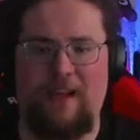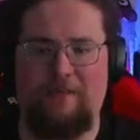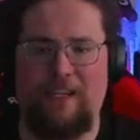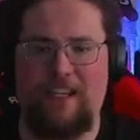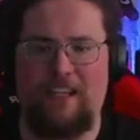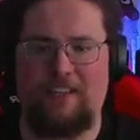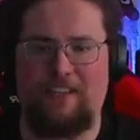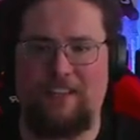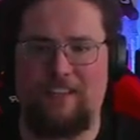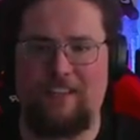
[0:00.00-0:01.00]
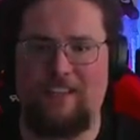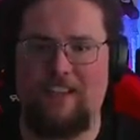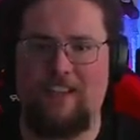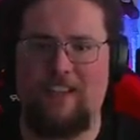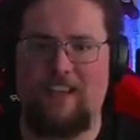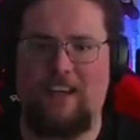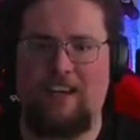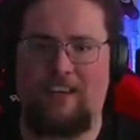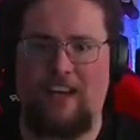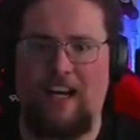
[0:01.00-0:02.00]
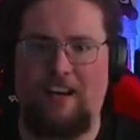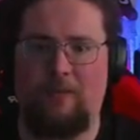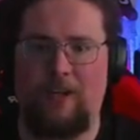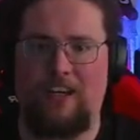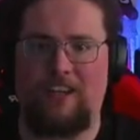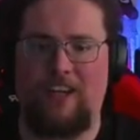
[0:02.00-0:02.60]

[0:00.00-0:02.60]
my minion. Oh God, what are